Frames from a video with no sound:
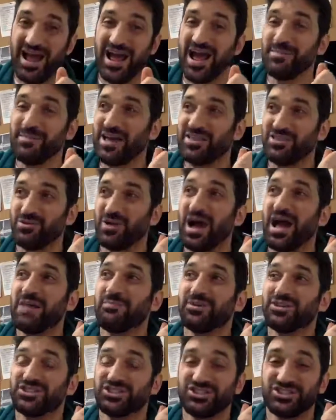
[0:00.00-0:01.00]
Matthew, I'm
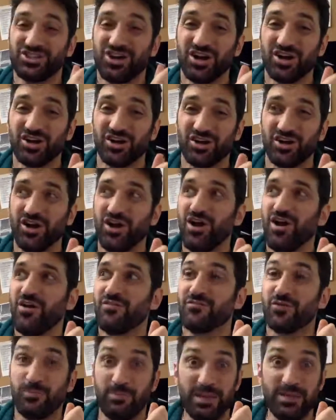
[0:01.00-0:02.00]
a sucker
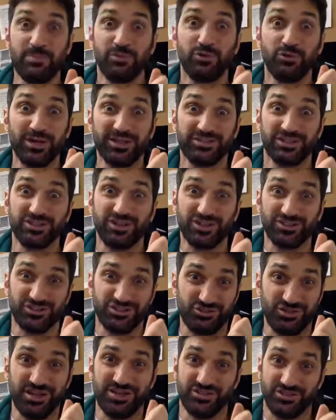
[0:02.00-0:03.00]
for people who like to talk to
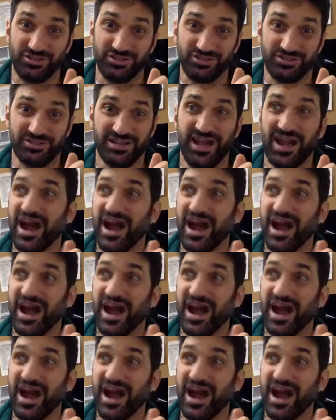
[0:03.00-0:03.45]
strangers.